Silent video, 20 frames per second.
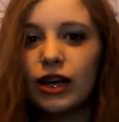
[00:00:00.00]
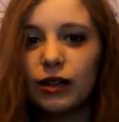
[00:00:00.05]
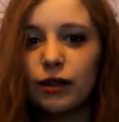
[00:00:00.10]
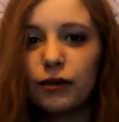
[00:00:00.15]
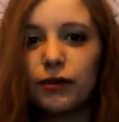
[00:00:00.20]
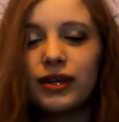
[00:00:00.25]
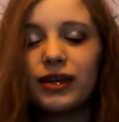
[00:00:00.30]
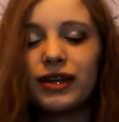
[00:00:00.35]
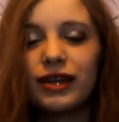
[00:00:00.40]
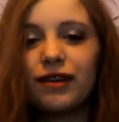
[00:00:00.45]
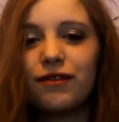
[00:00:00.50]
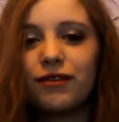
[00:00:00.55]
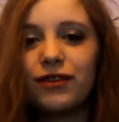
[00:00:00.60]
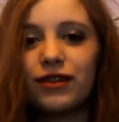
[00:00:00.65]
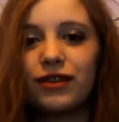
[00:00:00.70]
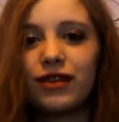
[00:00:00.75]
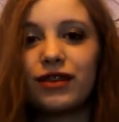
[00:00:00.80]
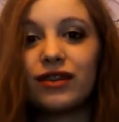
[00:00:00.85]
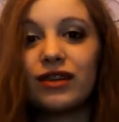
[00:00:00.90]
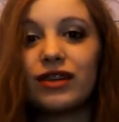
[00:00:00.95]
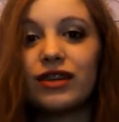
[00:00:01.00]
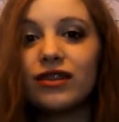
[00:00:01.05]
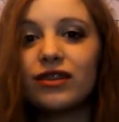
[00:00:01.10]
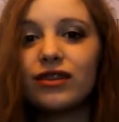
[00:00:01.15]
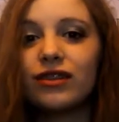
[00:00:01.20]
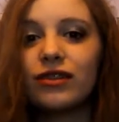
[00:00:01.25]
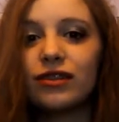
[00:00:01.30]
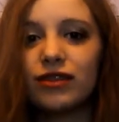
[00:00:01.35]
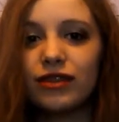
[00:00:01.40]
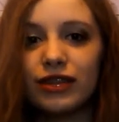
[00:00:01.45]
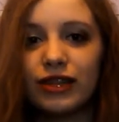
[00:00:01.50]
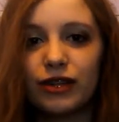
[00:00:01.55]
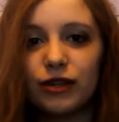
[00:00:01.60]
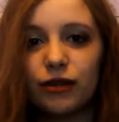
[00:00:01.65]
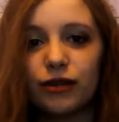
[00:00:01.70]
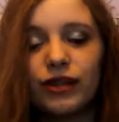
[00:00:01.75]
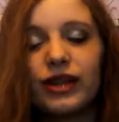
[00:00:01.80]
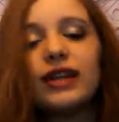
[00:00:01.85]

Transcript: The only difference is his is illegal.